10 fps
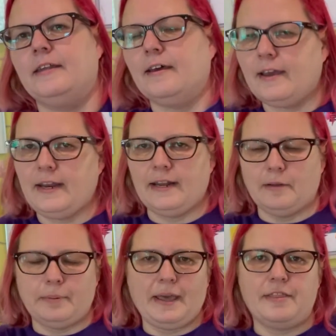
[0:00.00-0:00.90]
tiny little
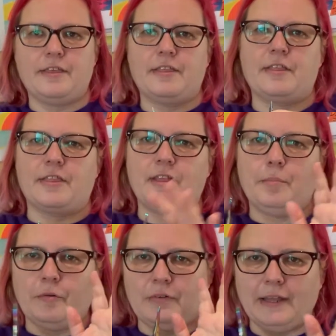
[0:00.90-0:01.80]
places to snip
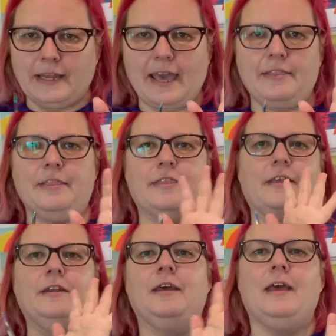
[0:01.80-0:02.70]
off little ends
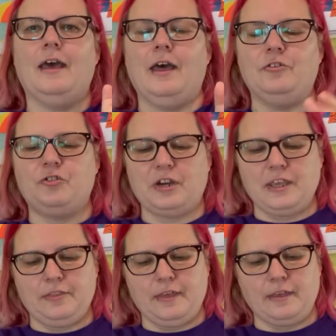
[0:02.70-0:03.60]
and tricky
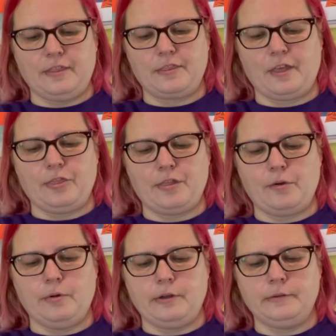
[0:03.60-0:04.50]
things and
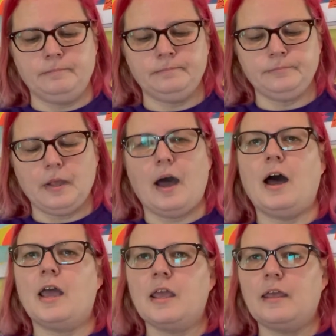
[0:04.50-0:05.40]
so on.
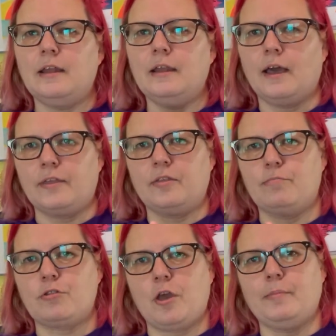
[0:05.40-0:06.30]
I like them
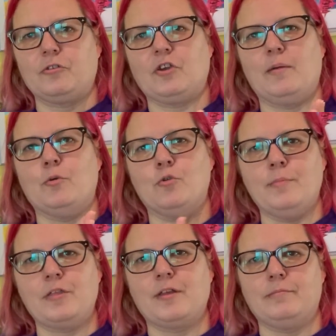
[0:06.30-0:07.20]
so much I'm
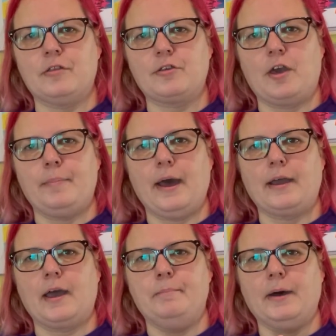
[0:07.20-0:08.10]
almost tempted to go
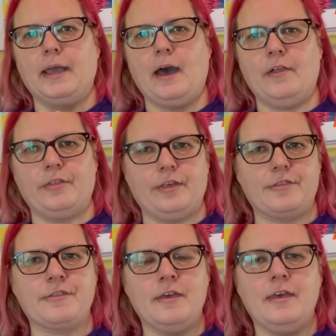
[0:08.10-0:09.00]
back and buy
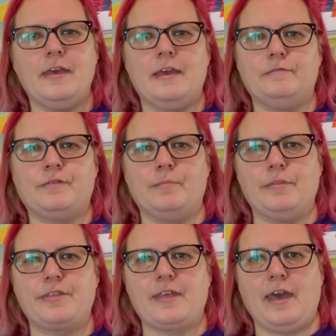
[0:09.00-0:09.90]
others from the
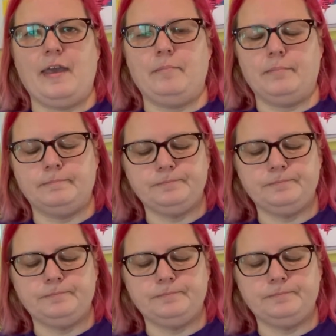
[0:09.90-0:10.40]
same